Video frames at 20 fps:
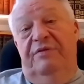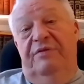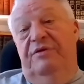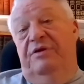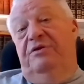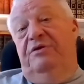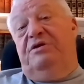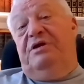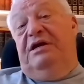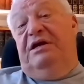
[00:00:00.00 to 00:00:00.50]

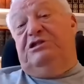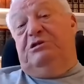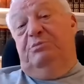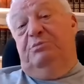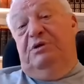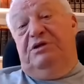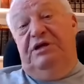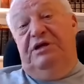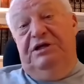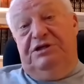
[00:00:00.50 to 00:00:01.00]
And the New
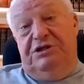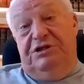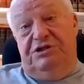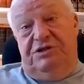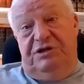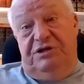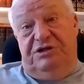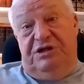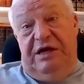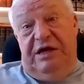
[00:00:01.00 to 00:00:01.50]
Testament
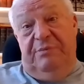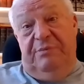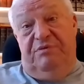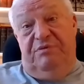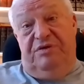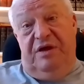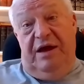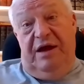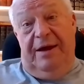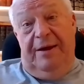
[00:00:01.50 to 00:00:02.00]
teaches the
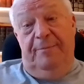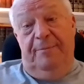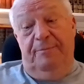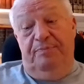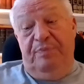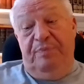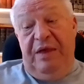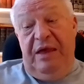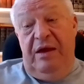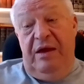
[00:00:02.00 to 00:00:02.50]
same thing
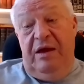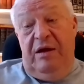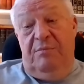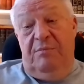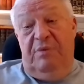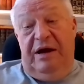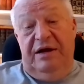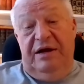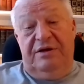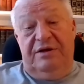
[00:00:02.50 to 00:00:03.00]

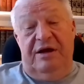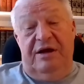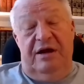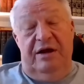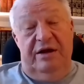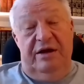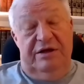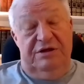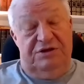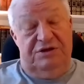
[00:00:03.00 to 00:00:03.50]
by
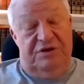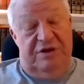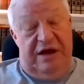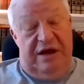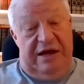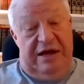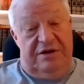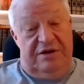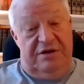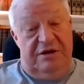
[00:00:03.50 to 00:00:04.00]
telling us
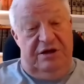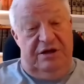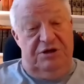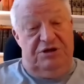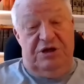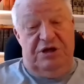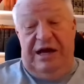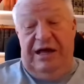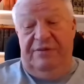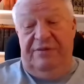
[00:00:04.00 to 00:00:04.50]
that
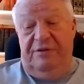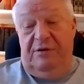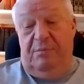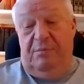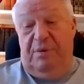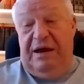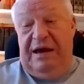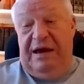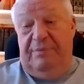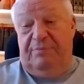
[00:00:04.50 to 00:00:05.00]
John the
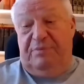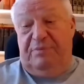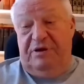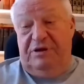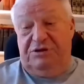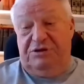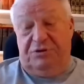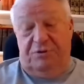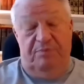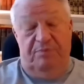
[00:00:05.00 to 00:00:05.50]

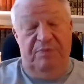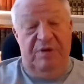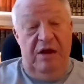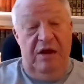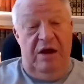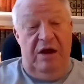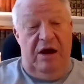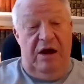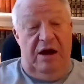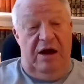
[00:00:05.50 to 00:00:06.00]
Baptist
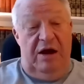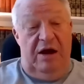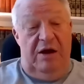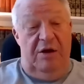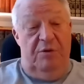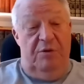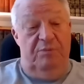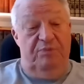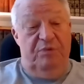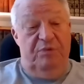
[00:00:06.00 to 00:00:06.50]

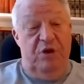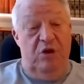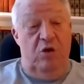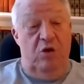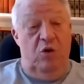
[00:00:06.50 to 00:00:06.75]
was